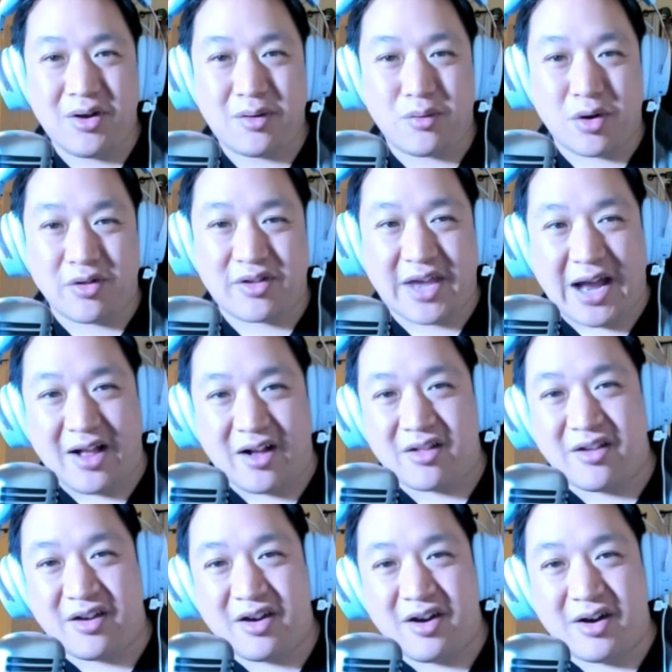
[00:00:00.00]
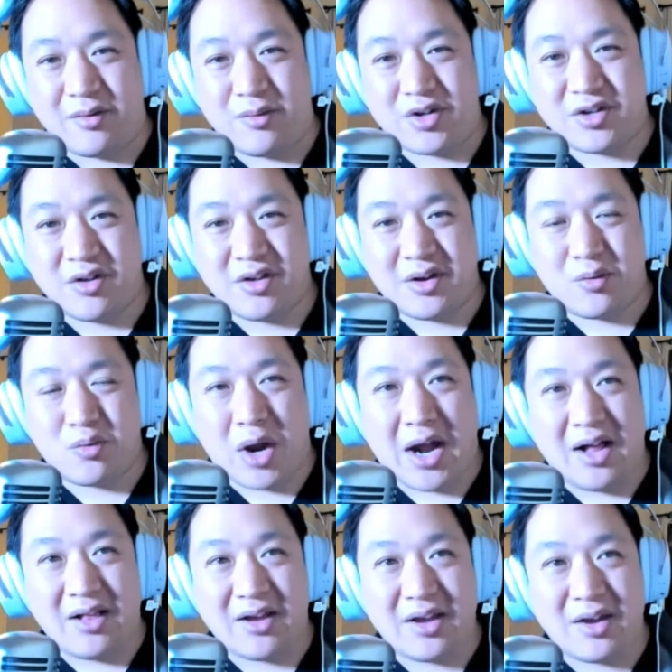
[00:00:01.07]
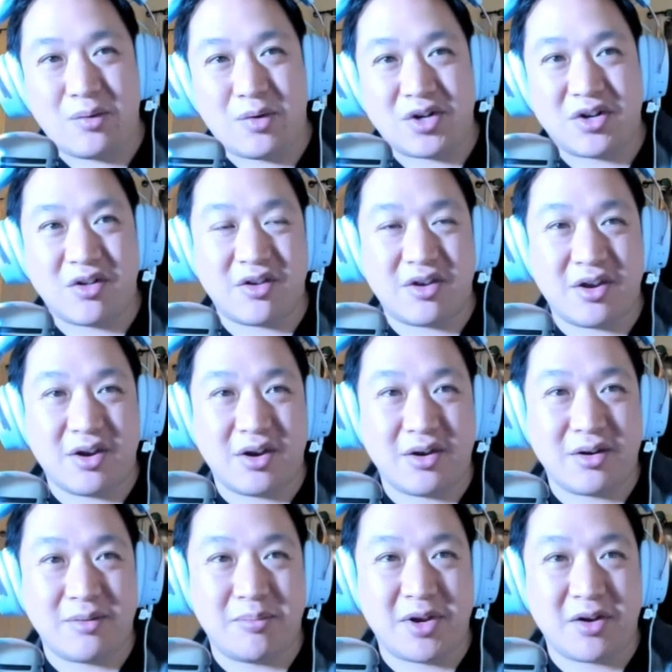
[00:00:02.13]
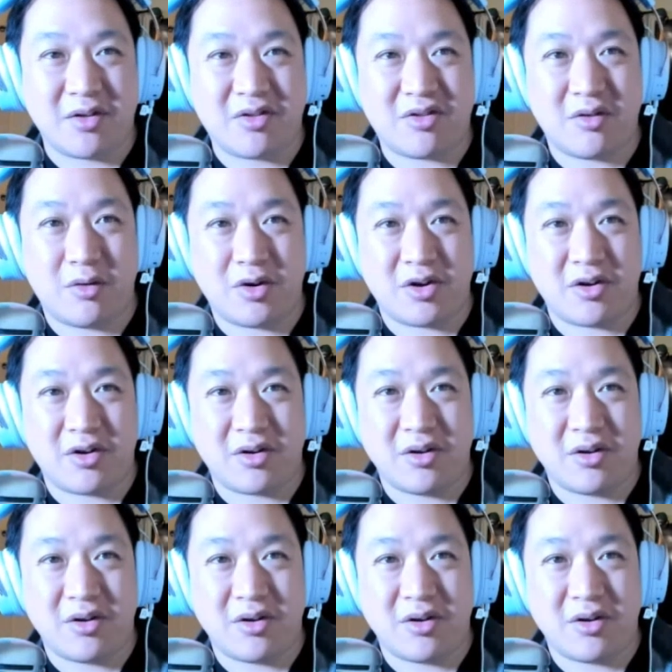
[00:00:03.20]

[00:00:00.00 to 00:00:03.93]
runs GalaxyCon, which is in Raleigh, which is in Minnesota.